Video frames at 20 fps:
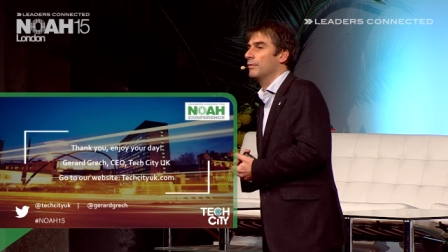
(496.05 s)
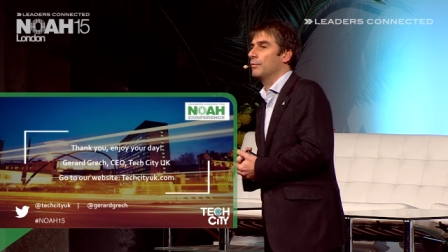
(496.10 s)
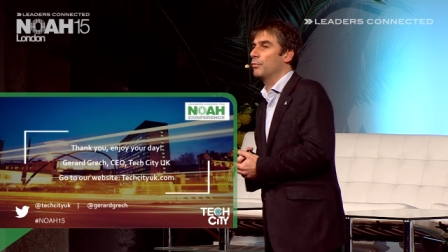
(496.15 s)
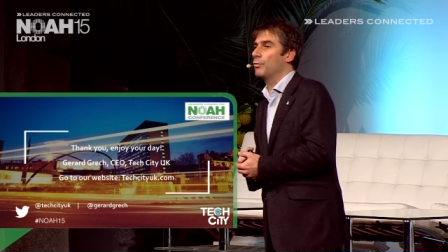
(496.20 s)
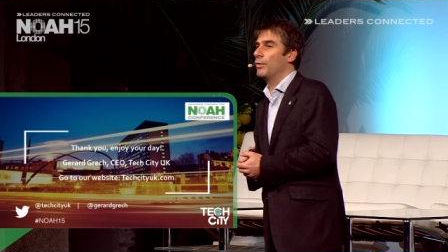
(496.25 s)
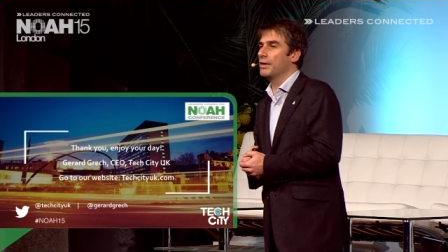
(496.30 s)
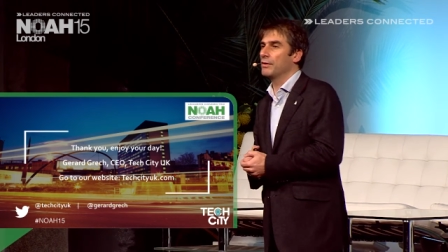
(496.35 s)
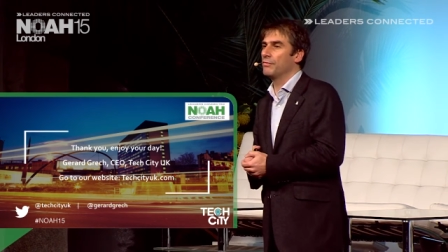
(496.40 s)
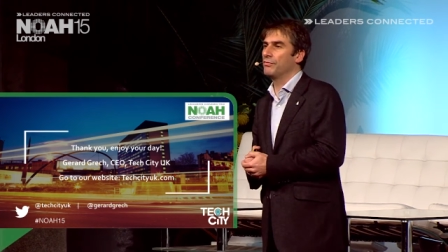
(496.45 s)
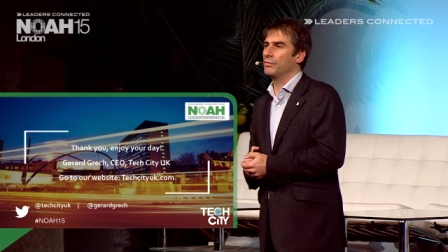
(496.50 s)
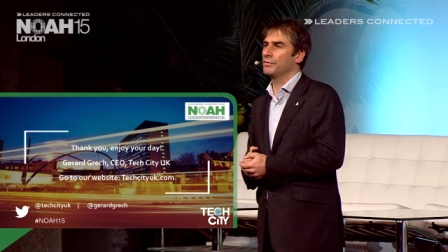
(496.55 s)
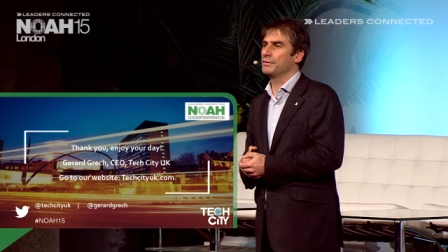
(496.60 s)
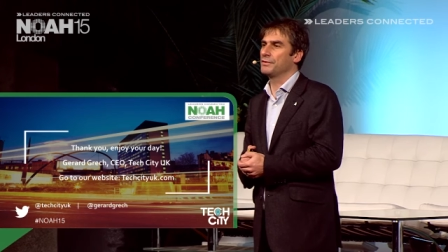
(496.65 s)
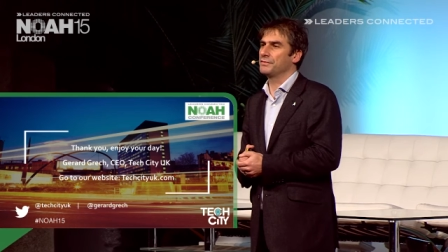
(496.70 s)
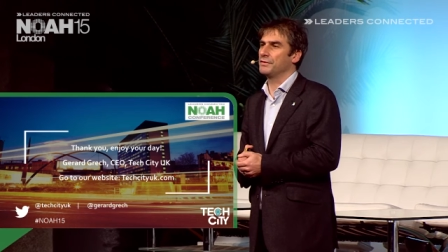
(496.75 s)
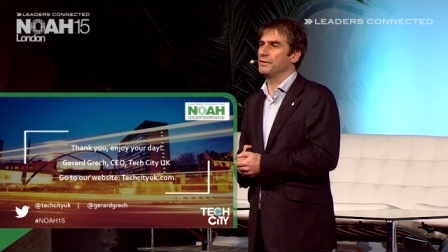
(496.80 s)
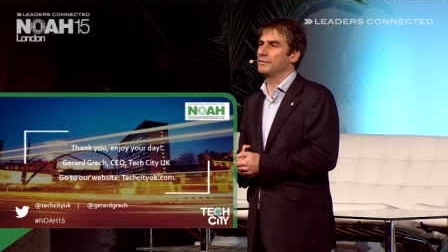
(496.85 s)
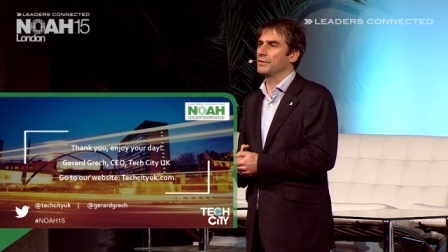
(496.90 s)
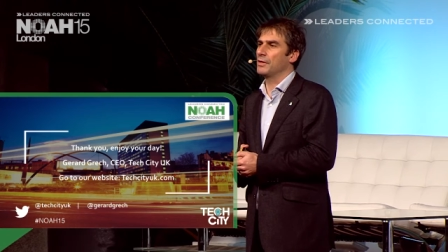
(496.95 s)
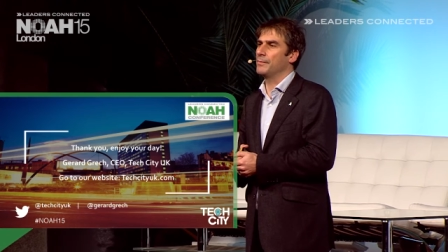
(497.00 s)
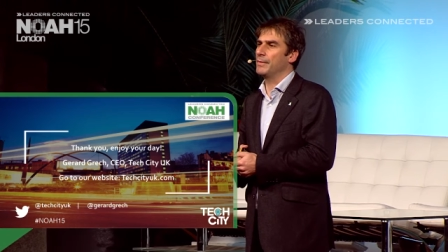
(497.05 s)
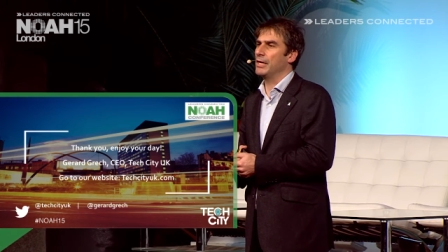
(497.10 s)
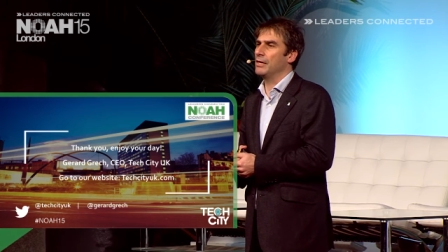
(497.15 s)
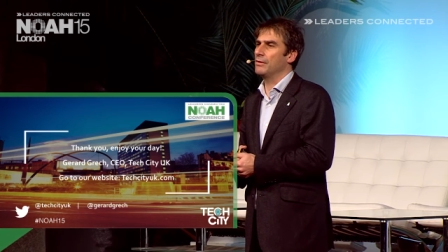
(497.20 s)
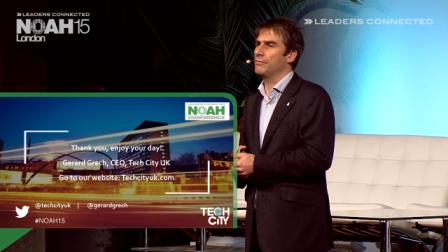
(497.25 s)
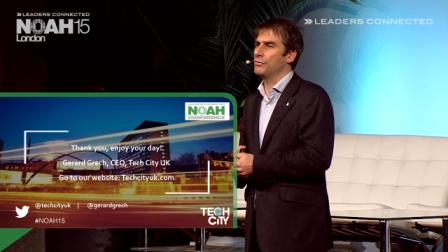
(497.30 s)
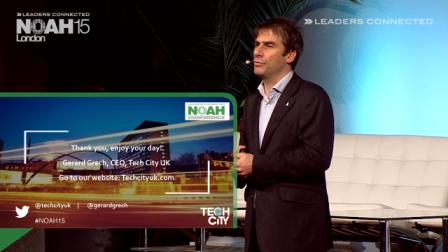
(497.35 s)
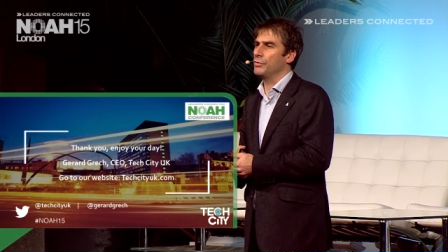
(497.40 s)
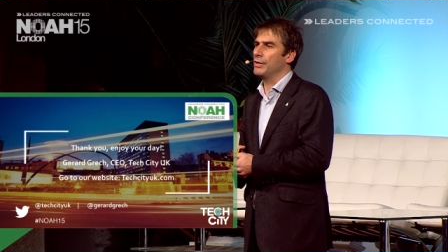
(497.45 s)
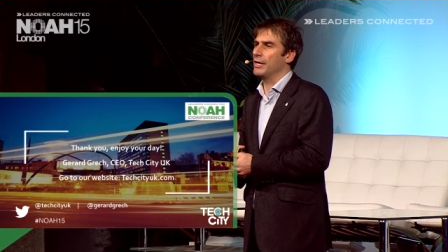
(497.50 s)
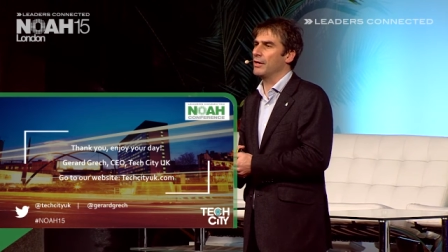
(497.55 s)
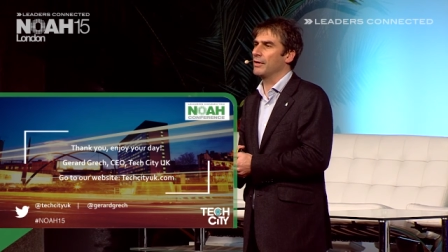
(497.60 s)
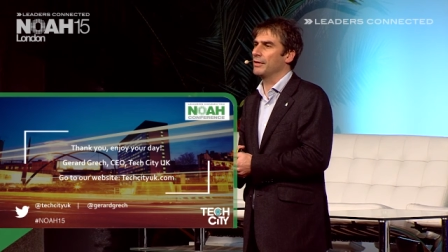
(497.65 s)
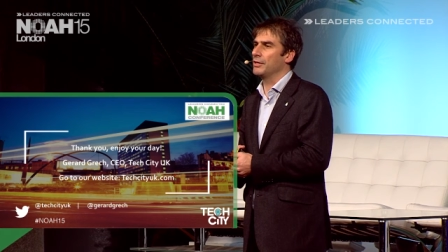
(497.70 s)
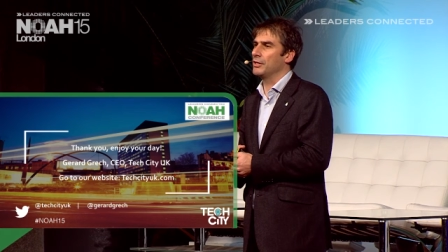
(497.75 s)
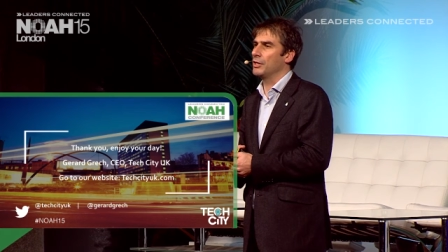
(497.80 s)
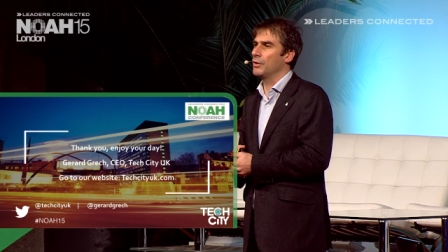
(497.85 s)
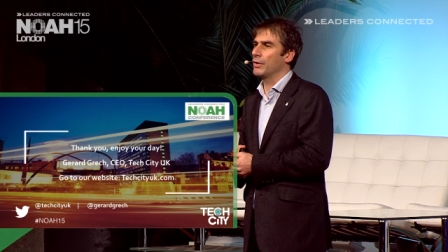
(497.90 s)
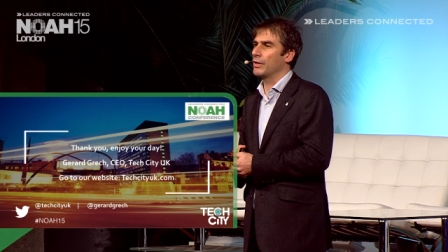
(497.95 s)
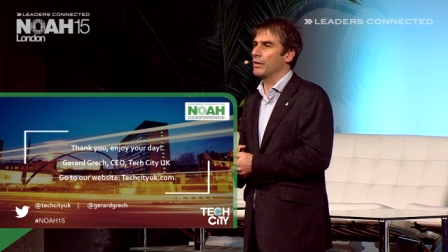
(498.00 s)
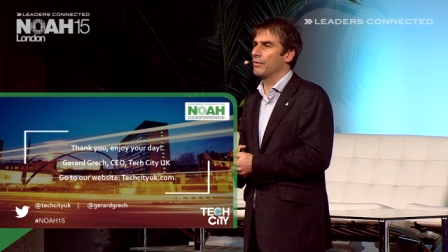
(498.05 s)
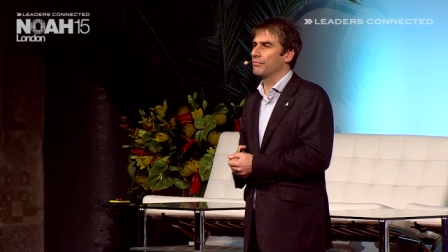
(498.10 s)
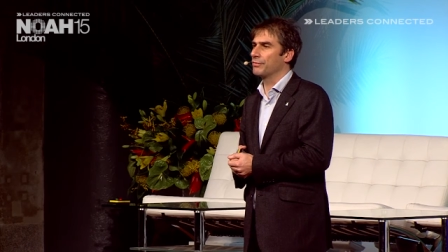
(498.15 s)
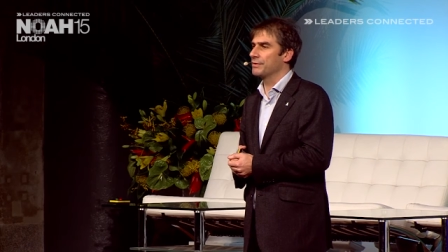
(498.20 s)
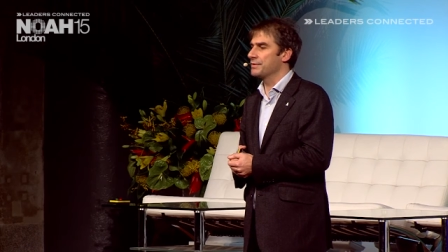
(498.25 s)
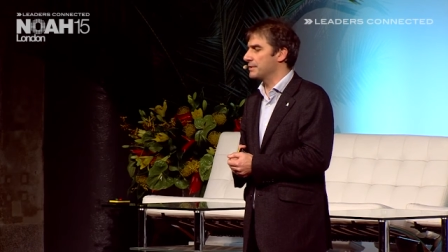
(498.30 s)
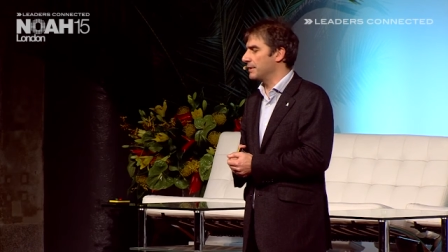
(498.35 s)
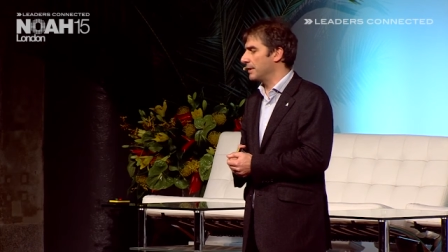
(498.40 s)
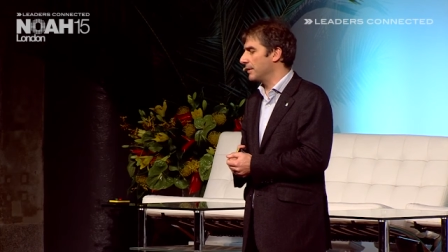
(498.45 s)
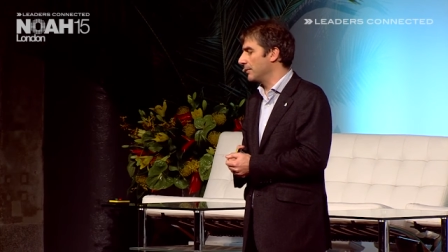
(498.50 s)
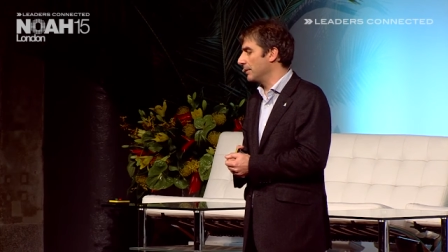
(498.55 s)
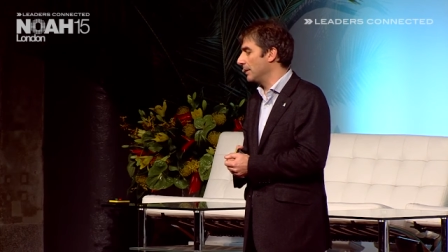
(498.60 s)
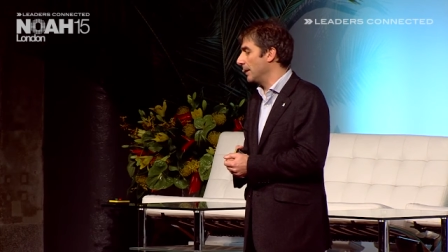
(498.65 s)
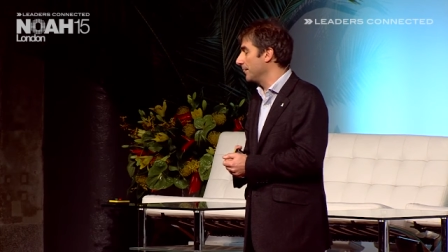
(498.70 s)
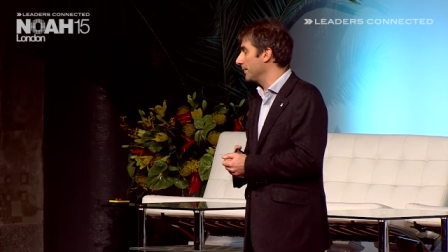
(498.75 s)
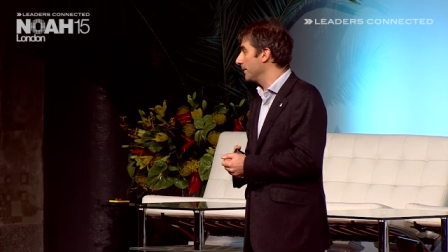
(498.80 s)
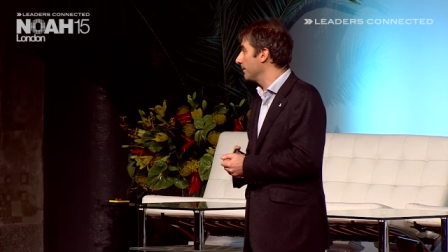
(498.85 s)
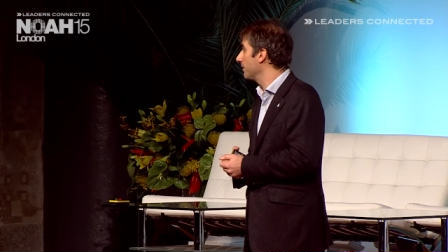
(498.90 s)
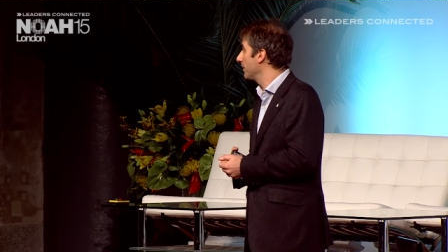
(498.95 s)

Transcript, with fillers: Wonderful to see so many of you here at the NOAA conference here in London.